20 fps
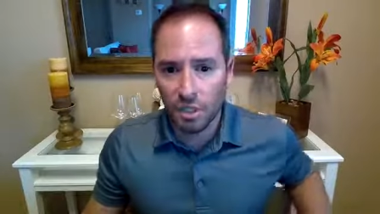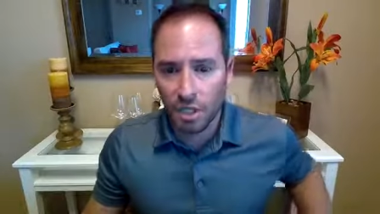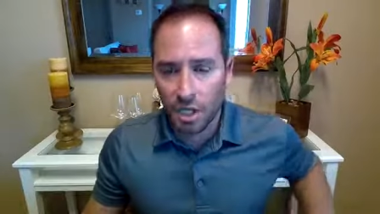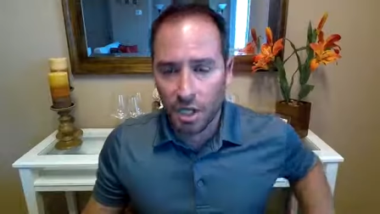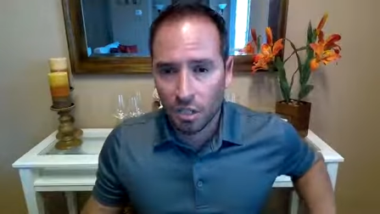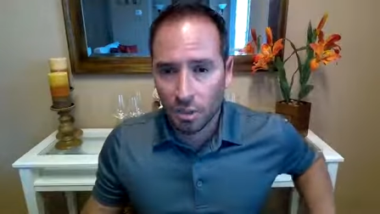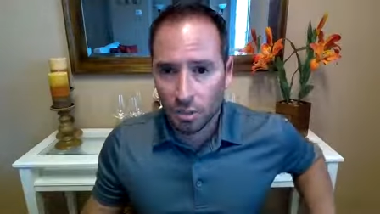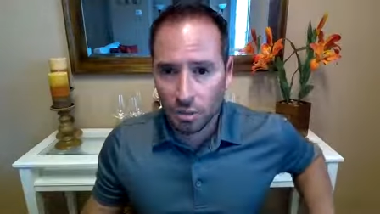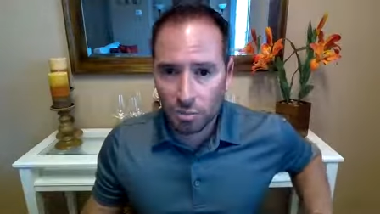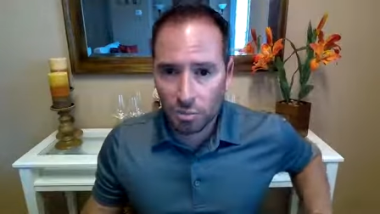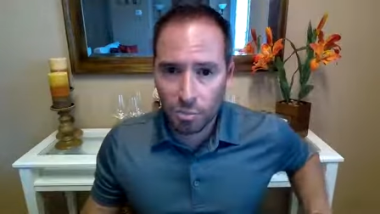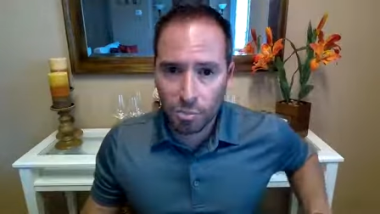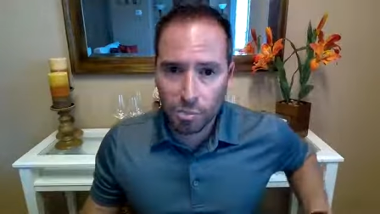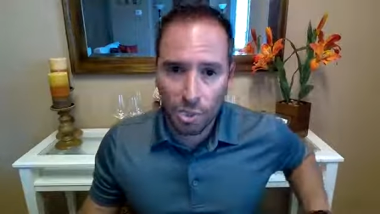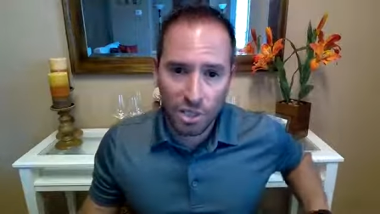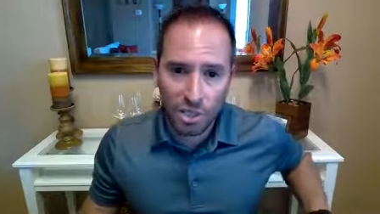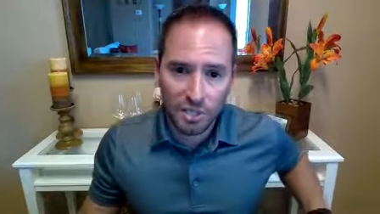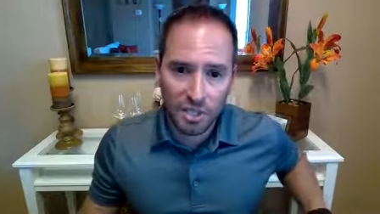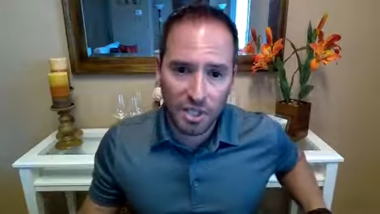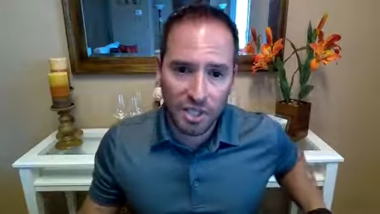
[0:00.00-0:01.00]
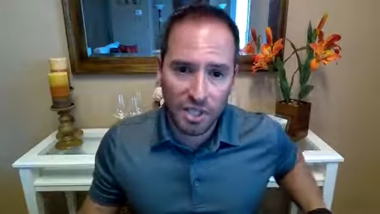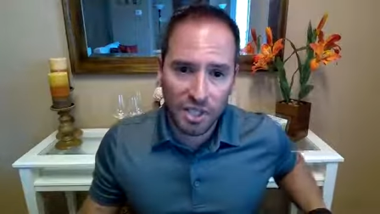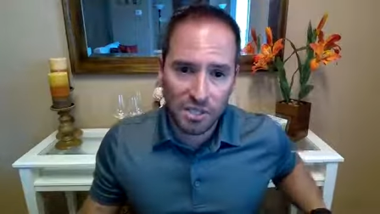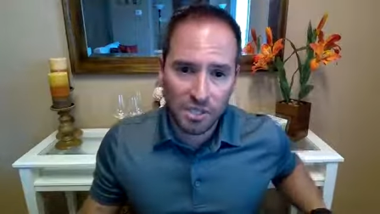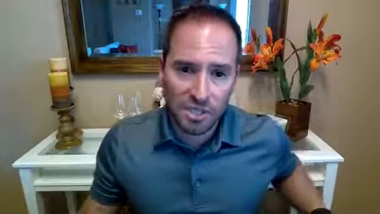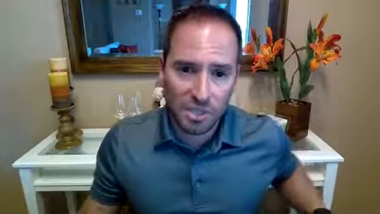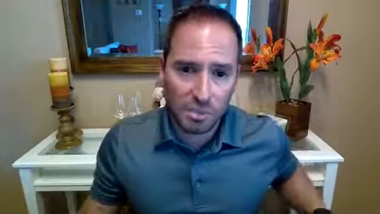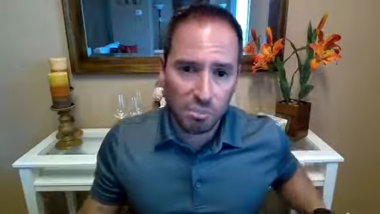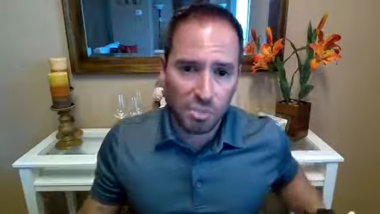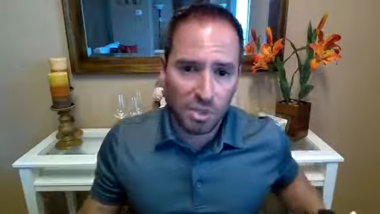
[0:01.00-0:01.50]
along with broadcast
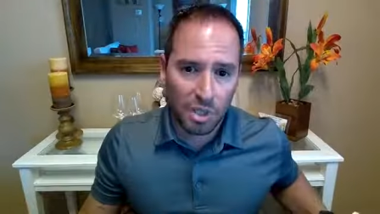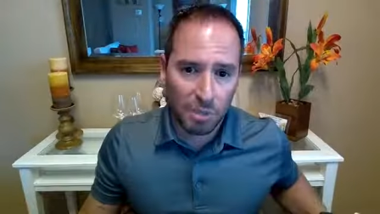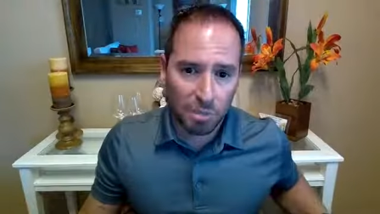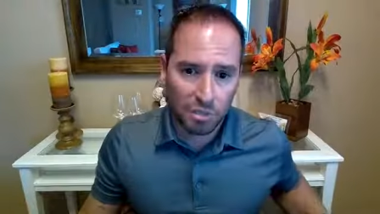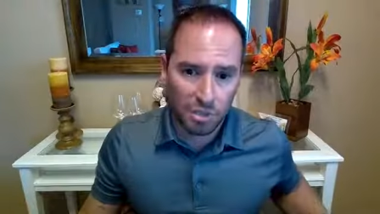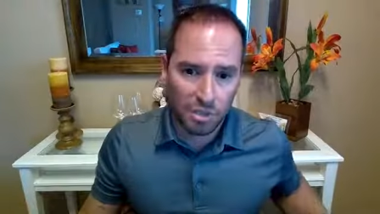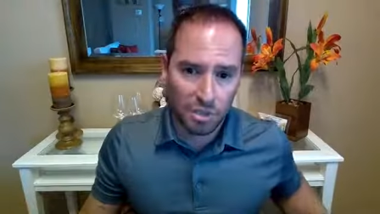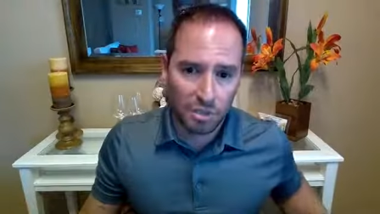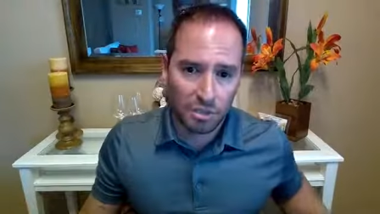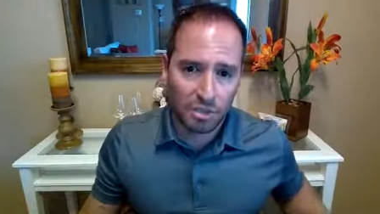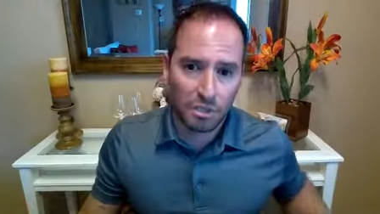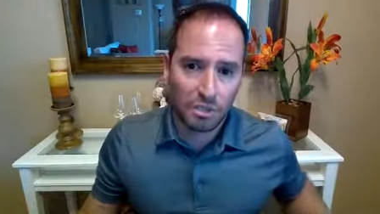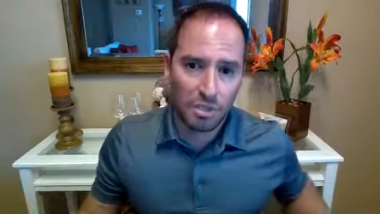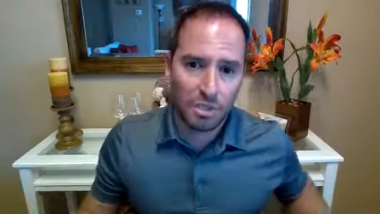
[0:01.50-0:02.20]
and publishing.